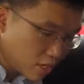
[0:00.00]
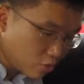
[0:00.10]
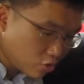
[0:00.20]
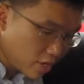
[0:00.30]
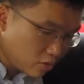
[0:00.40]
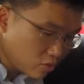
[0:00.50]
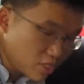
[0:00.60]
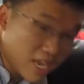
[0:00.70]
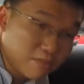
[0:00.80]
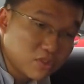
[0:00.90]
I'll try to
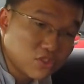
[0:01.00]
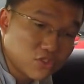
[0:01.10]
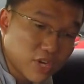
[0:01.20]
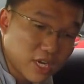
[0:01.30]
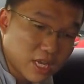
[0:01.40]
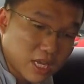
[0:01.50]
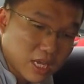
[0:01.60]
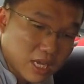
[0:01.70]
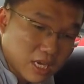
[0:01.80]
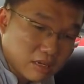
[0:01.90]
demonstrate
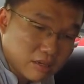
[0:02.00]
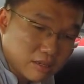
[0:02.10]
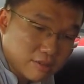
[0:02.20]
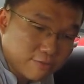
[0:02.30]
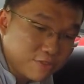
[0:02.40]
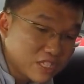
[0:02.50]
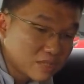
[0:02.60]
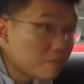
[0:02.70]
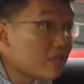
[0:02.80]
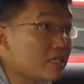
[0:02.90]
the
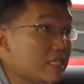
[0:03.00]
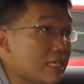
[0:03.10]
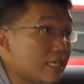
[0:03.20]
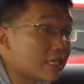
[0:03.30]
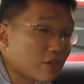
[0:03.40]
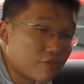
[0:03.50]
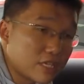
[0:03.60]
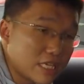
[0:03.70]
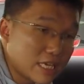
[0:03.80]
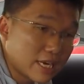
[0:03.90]
feasibility of the
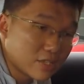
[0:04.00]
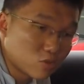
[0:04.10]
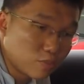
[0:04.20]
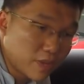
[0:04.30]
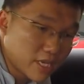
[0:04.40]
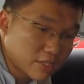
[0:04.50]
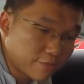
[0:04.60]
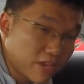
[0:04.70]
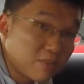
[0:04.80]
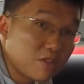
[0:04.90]
E-Class Coupe as a
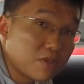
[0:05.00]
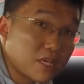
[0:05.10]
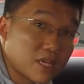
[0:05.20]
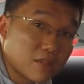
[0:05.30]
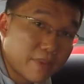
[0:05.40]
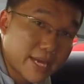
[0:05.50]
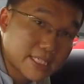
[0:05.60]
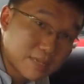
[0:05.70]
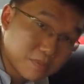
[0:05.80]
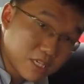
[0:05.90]
family vehicle by
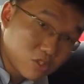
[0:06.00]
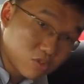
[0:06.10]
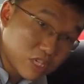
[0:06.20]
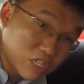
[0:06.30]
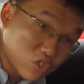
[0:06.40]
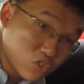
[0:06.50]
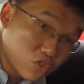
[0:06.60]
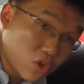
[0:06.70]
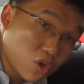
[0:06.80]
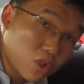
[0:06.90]
attempting to
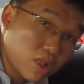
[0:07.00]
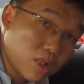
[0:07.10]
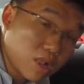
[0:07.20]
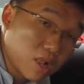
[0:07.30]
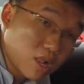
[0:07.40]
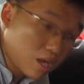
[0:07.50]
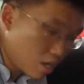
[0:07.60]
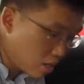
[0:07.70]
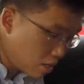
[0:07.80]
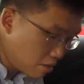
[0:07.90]
install
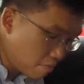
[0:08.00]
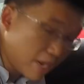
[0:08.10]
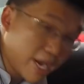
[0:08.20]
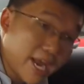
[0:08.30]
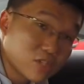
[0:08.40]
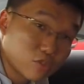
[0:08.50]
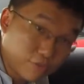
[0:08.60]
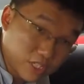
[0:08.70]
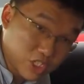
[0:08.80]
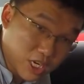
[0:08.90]
my
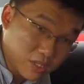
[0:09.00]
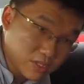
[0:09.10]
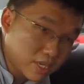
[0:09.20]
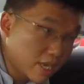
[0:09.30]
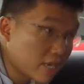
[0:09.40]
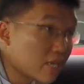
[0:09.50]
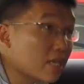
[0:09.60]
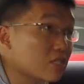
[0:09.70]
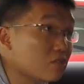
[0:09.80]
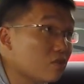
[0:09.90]
ISOFIX child seat. And
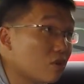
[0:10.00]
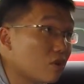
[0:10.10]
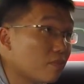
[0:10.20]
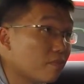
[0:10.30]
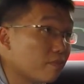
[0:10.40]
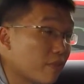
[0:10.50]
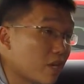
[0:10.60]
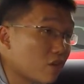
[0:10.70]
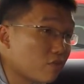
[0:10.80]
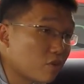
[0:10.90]
as
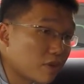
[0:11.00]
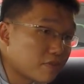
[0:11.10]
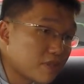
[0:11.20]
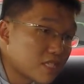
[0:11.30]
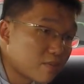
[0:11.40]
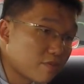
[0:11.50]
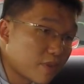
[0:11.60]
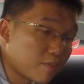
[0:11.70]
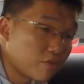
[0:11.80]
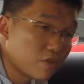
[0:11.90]
many of you would have seen some of
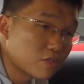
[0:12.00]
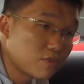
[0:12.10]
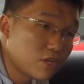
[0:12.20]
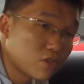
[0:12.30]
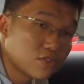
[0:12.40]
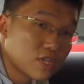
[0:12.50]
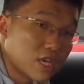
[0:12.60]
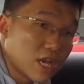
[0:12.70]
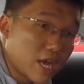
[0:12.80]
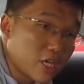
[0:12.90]
my previous videos,
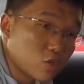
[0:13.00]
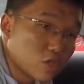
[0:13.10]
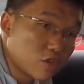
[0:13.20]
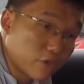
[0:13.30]
I use a